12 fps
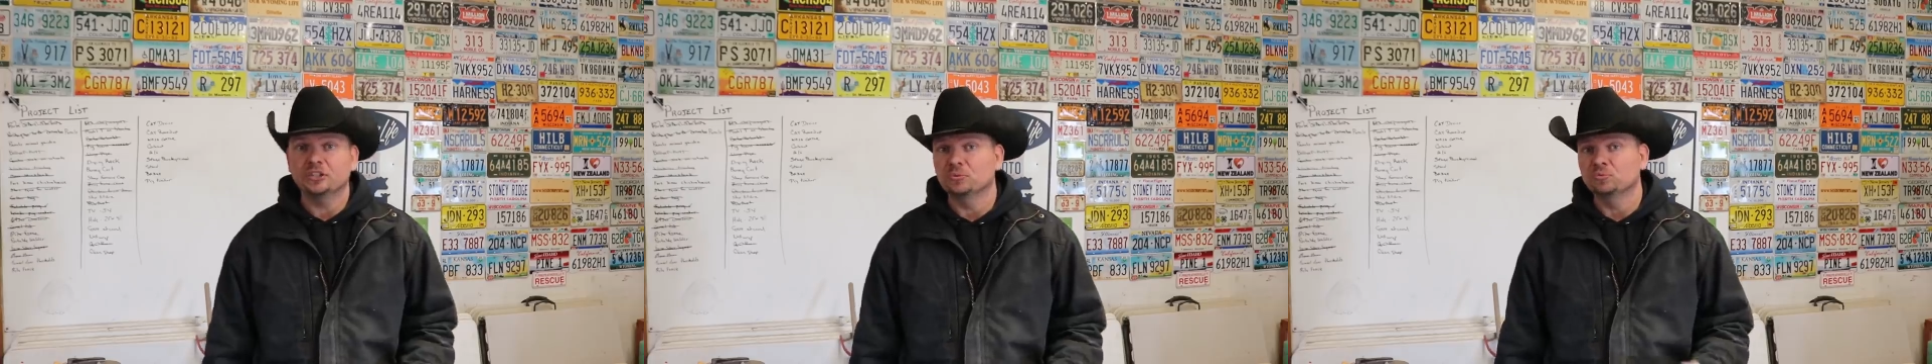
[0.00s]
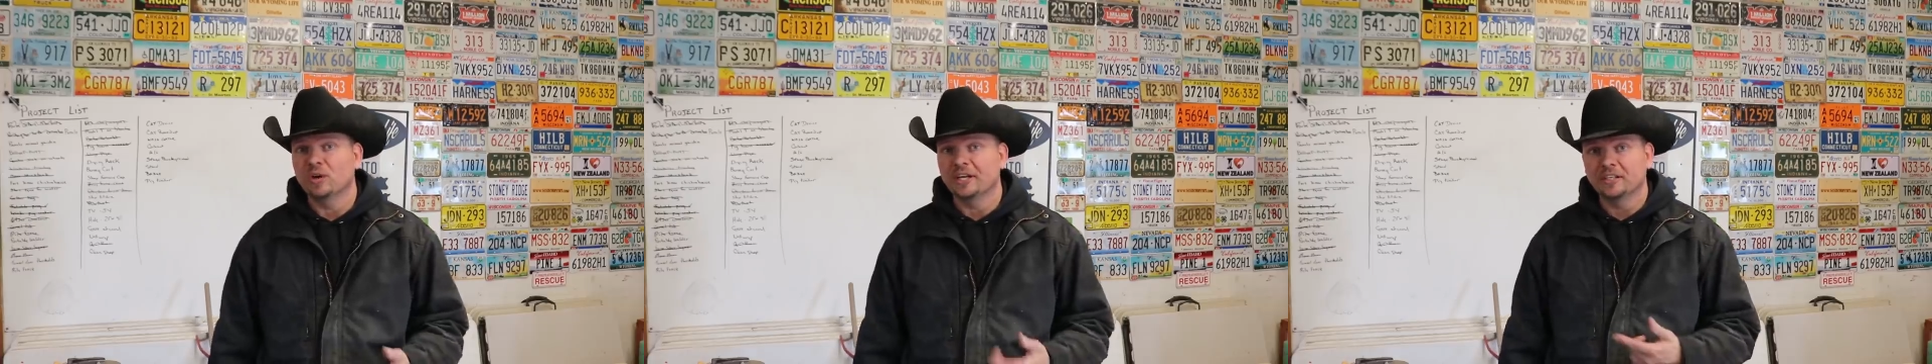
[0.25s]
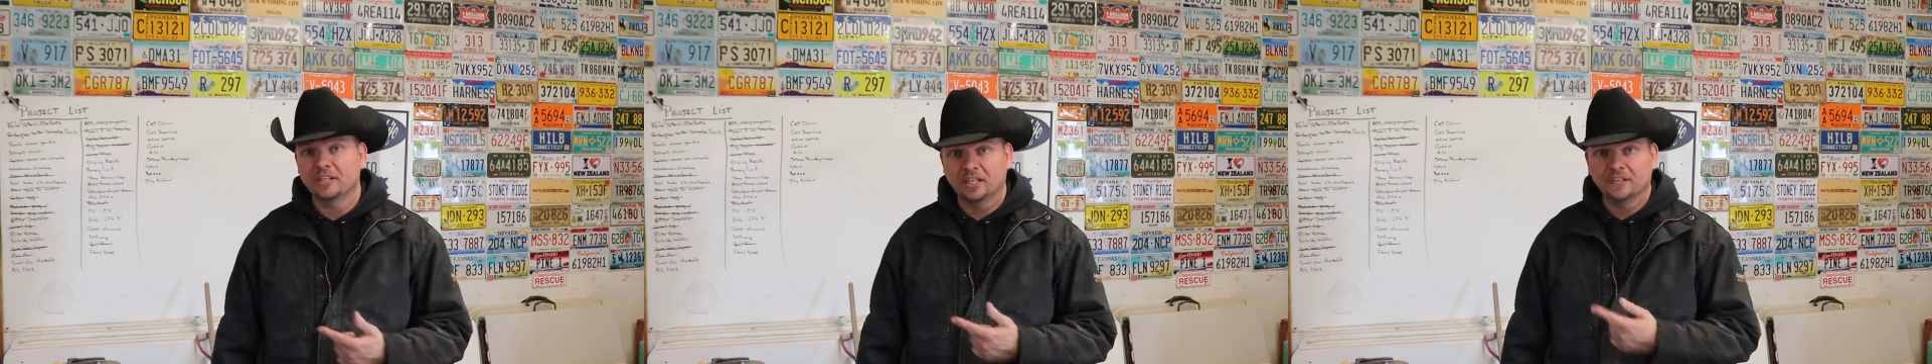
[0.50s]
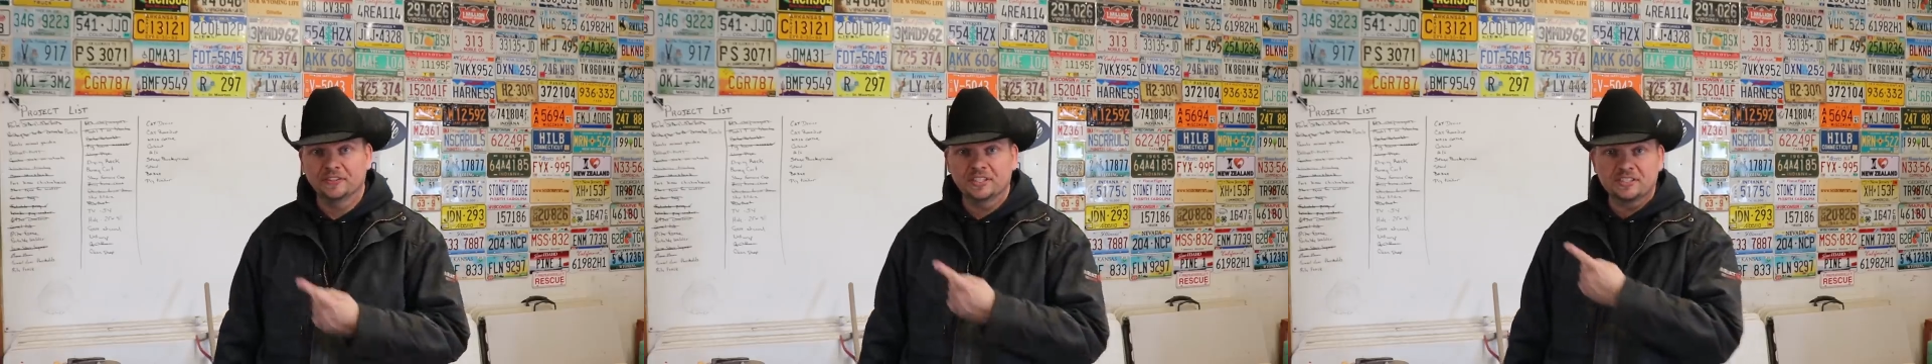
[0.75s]
you write it
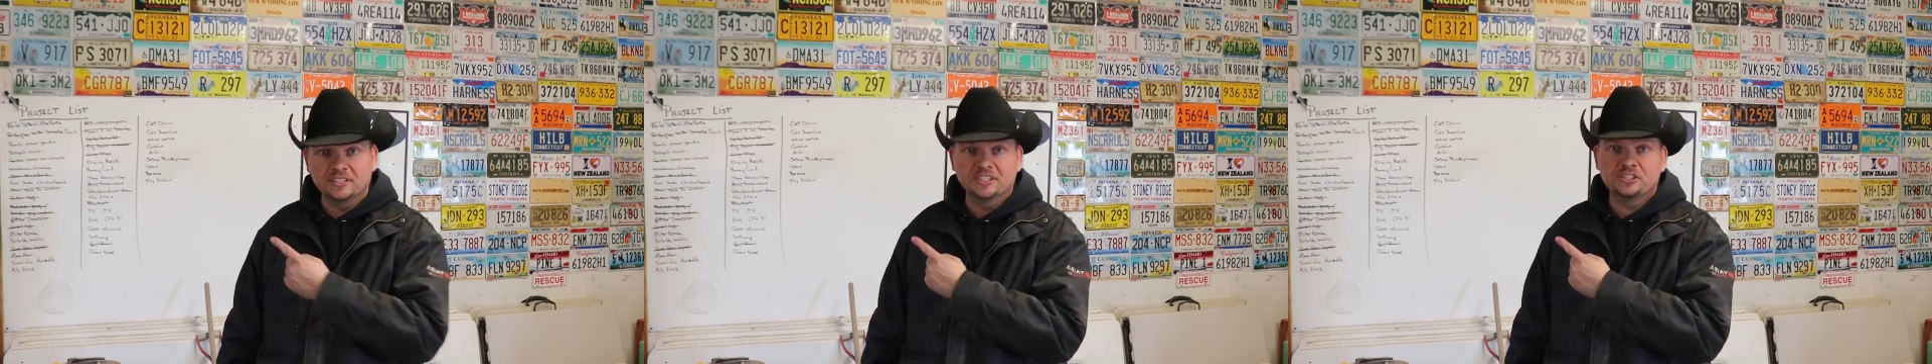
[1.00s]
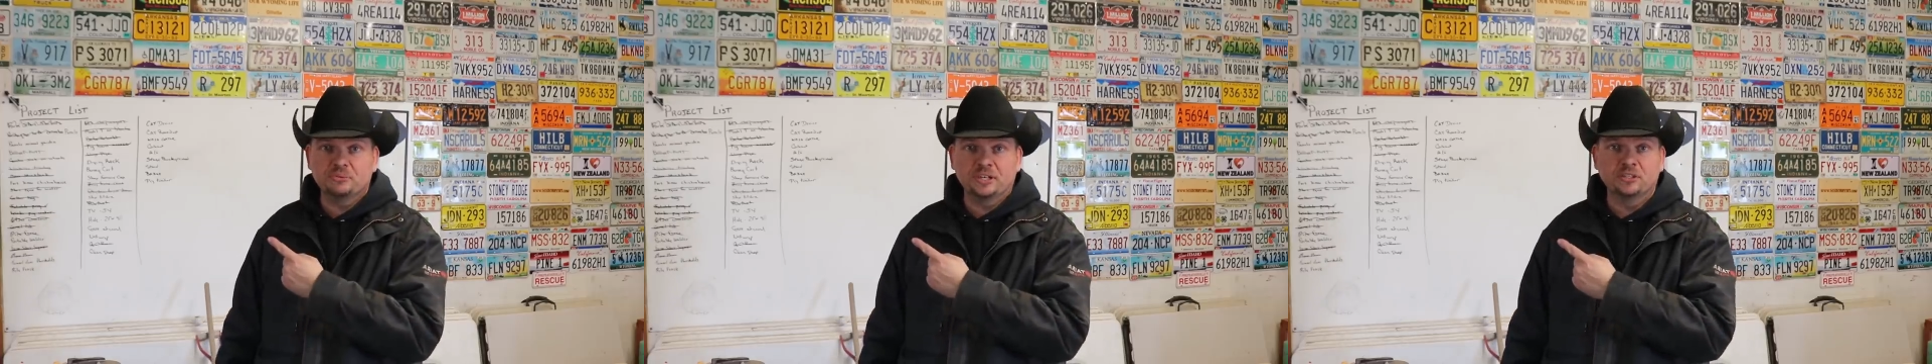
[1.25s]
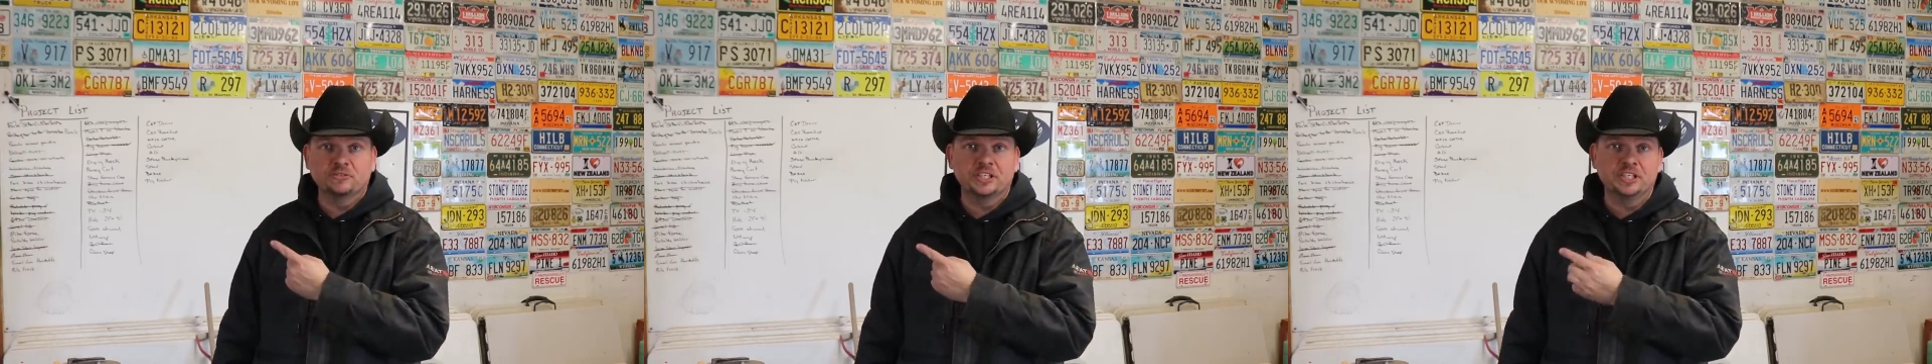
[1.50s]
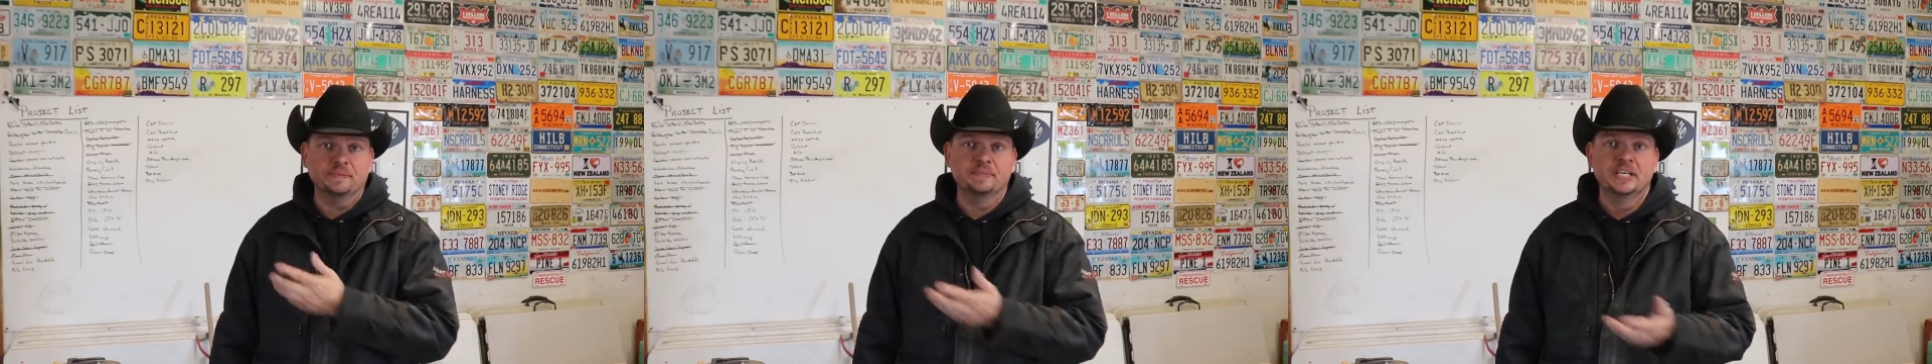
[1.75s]
on this list right over
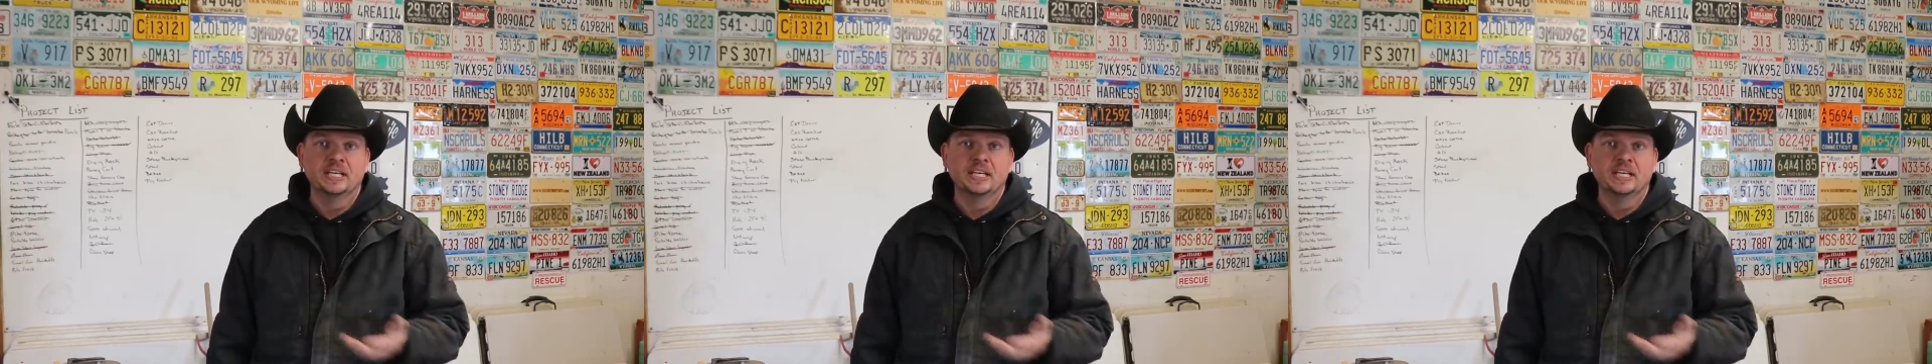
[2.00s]
here.